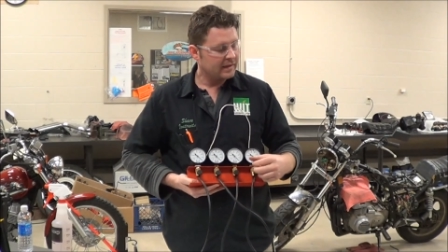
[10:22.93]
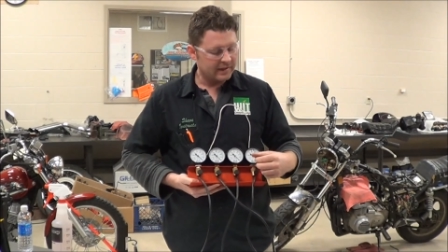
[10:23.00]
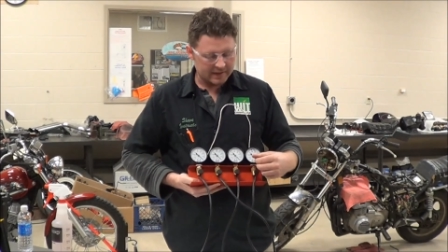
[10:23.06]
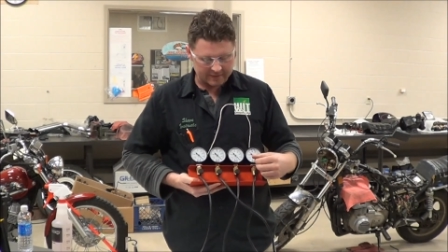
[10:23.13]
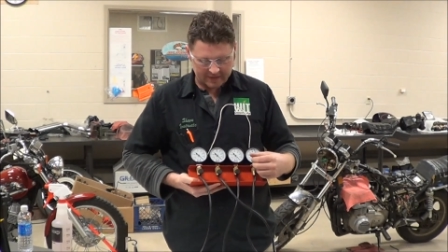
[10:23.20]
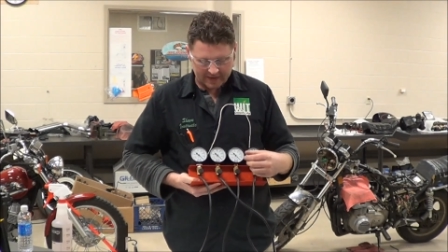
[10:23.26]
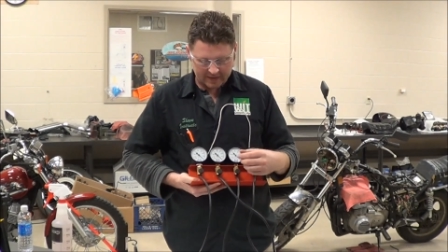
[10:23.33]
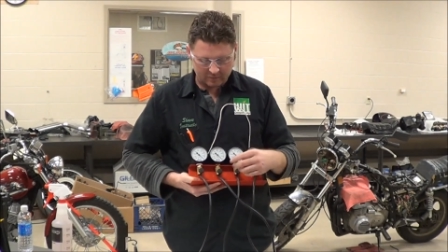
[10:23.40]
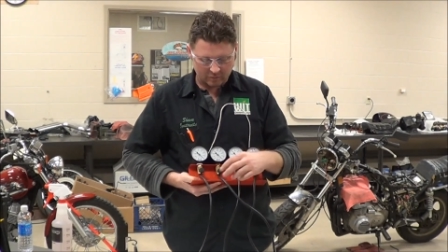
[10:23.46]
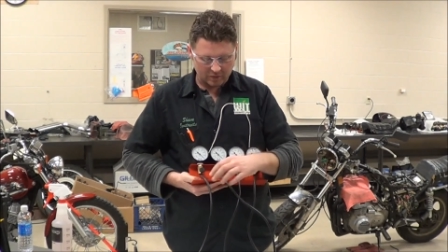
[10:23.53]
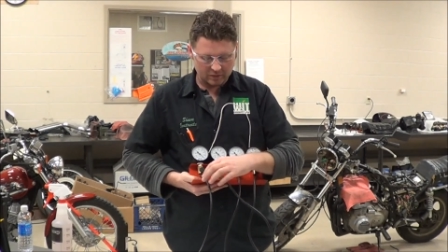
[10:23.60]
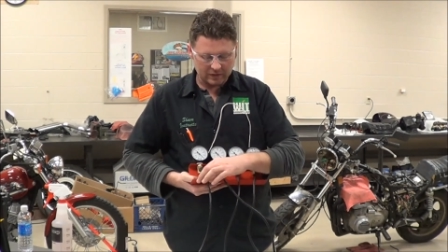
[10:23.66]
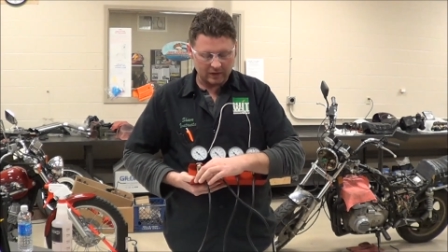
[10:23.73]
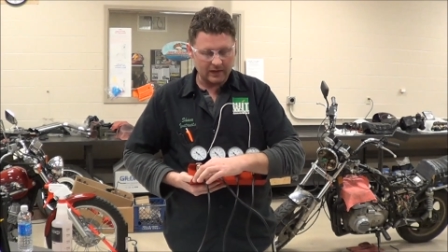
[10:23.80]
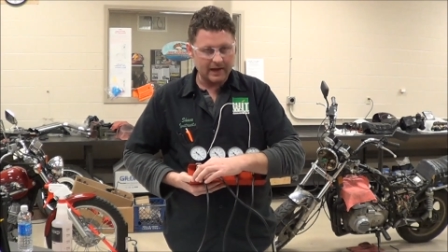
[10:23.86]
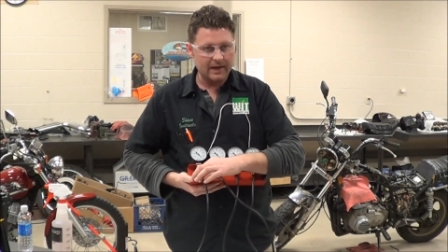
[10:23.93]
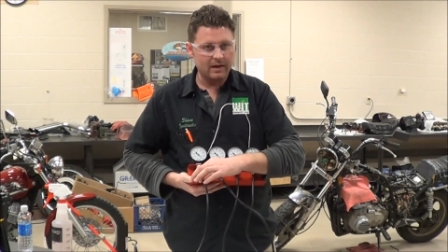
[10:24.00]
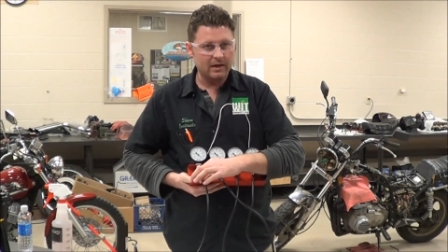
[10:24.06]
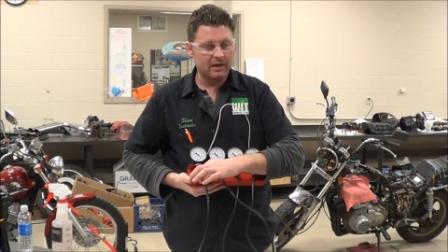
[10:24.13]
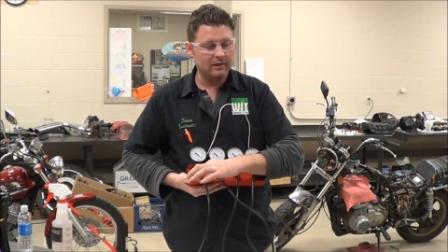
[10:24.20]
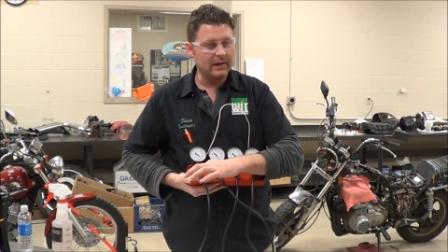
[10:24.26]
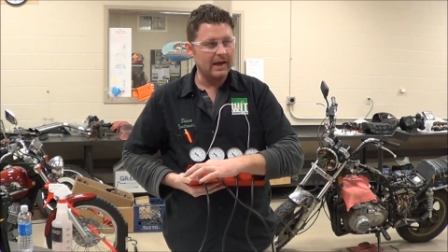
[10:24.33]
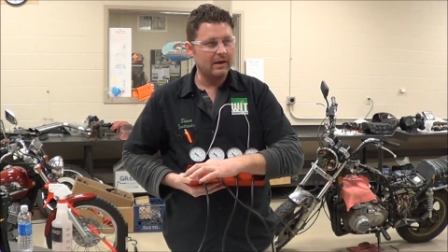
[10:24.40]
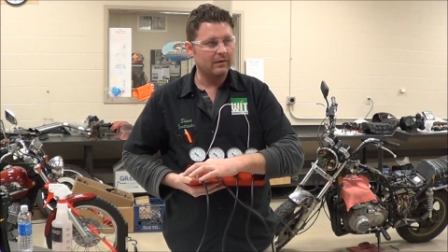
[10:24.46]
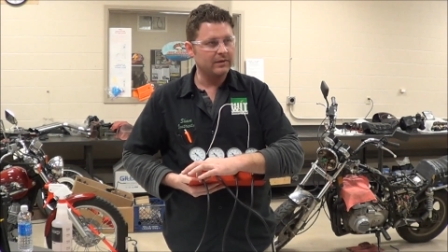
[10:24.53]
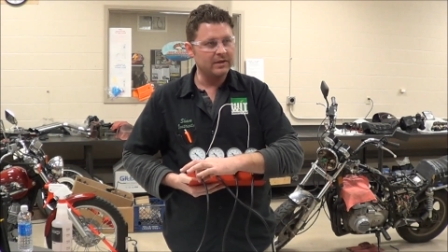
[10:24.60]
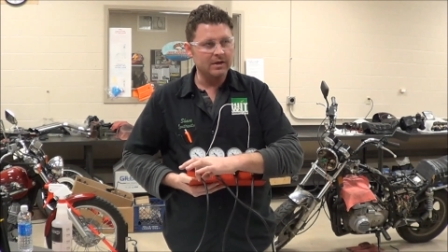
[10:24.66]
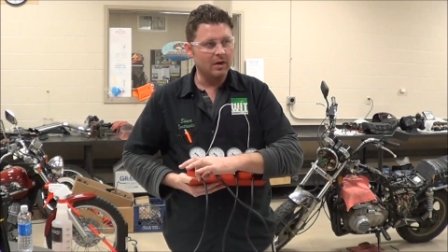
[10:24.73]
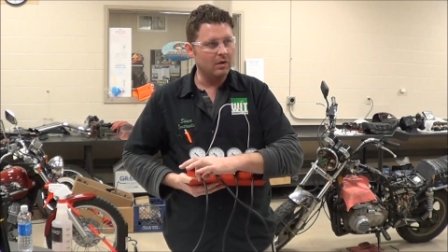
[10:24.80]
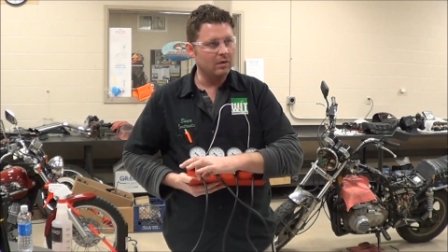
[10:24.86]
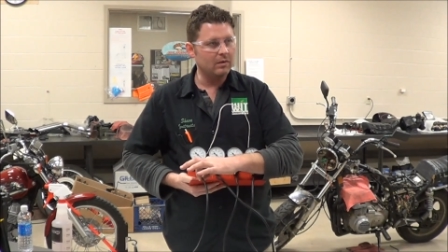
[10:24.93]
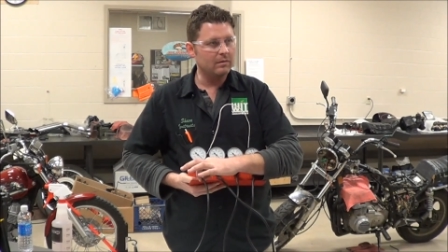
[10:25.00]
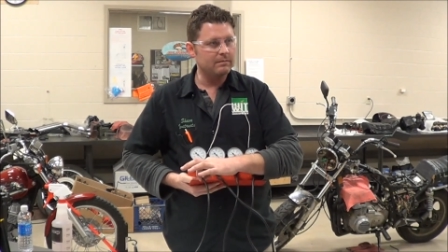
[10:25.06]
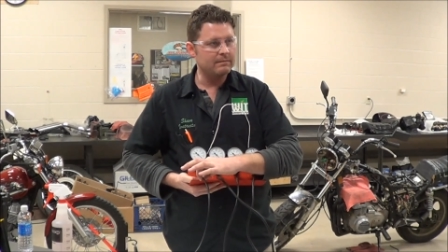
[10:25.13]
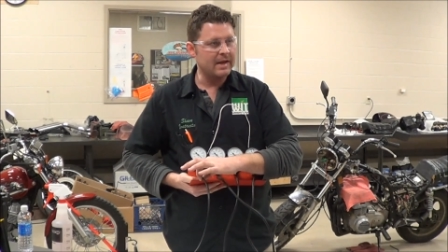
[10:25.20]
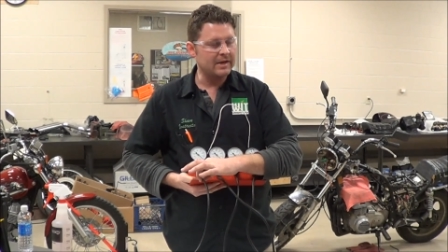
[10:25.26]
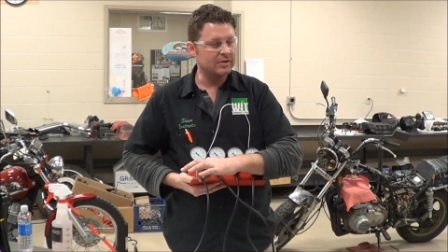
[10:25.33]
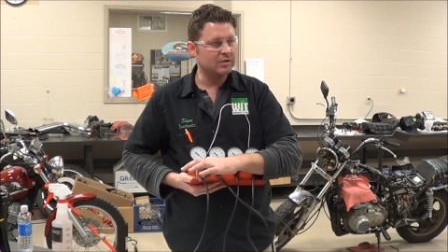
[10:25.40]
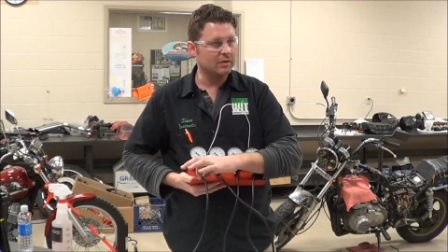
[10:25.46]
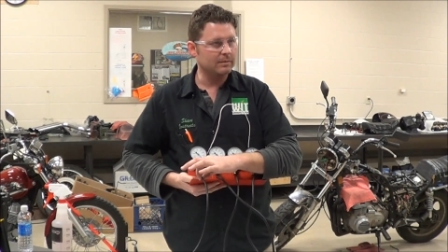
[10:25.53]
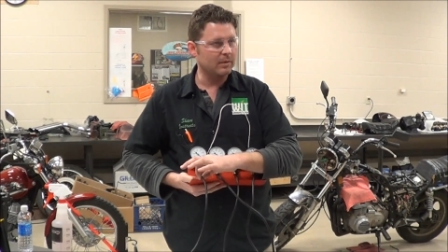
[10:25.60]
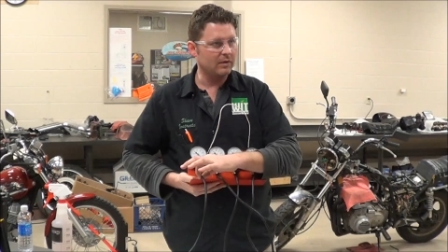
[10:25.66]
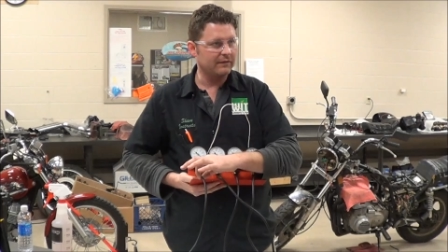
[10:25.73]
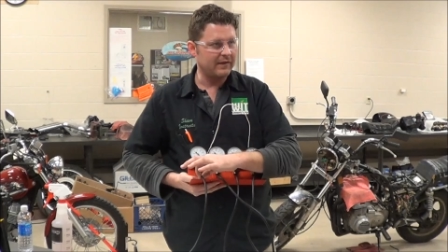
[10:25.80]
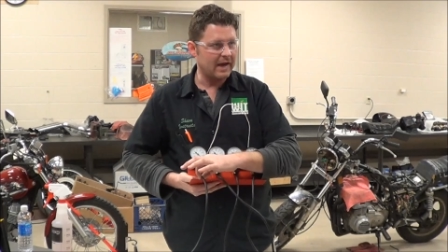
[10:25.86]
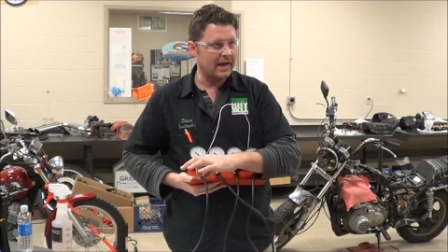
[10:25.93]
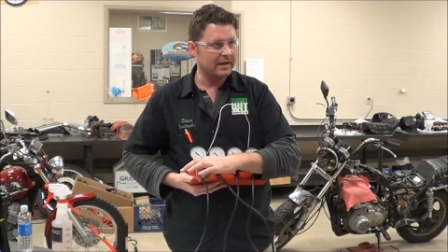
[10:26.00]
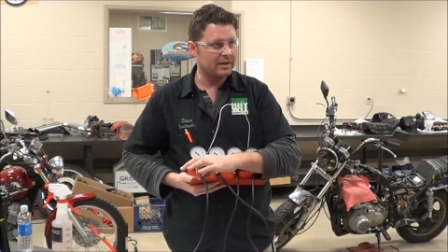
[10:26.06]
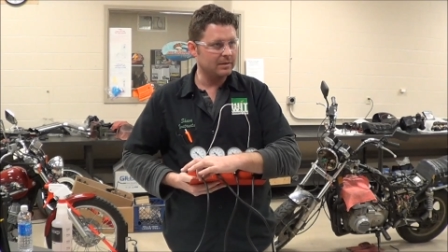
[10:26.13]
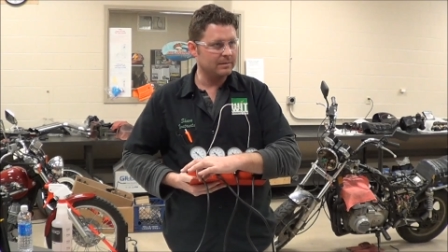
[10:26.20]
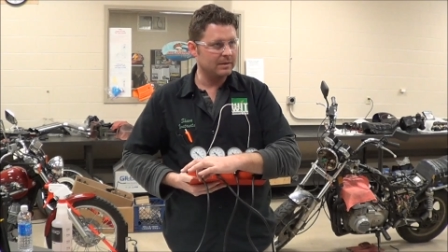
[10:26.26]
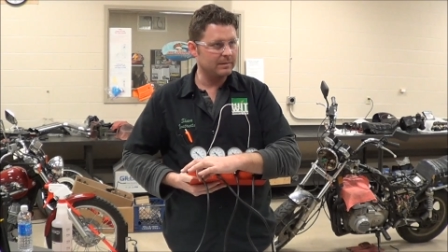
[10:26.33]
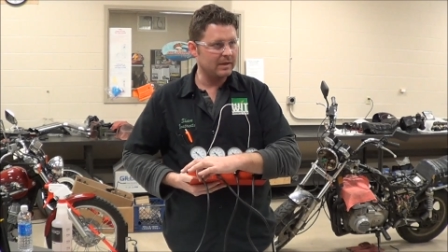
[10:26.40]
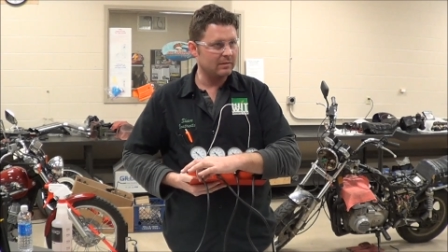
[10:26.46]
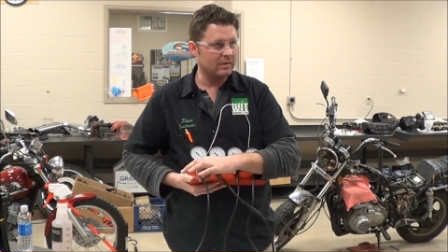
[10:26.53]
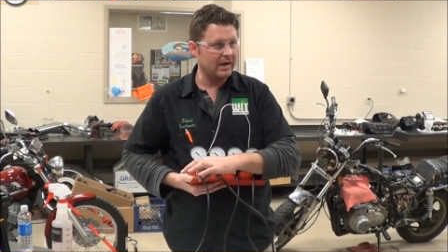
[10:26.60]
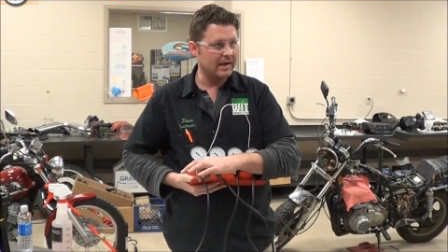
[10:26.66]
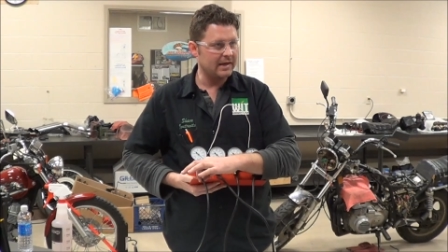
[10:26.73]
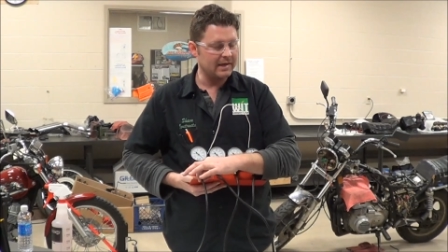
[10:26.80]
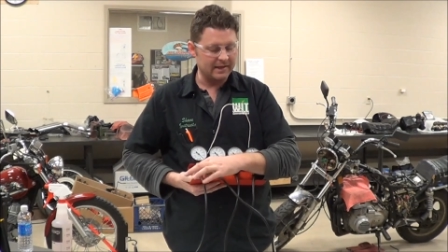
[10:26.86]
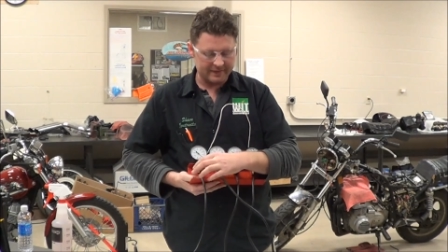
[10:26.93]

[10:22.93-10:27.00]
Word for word: and that will allow no measurable vacuum to be read.